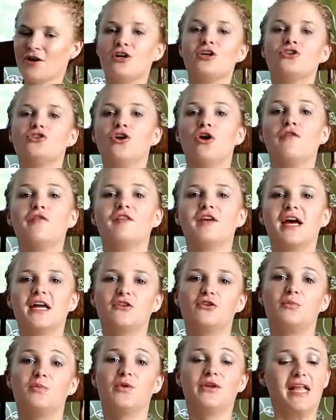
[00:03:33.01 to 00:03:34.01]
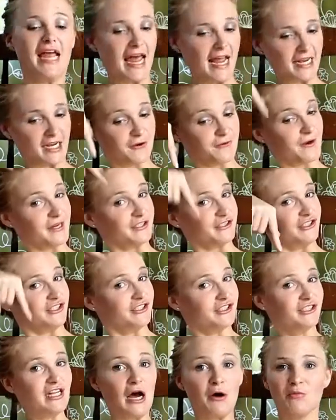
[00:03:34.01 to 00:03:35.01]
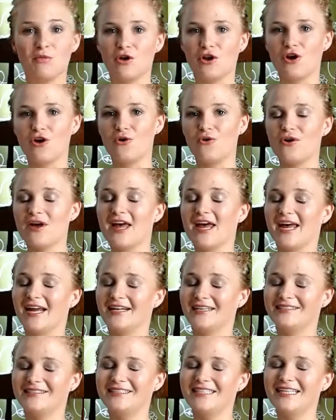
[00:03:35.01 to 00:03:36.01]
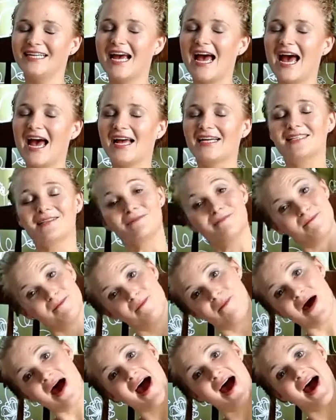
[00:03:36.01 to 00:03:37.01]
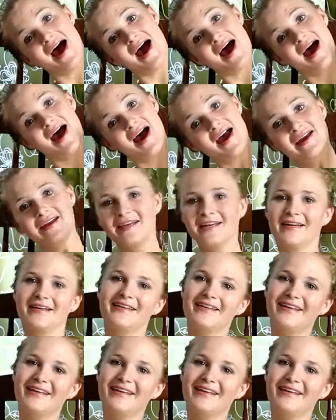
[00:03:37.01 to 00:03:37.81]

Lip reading: Don't forget to put any questions down below. And I'll see you guys. Bye!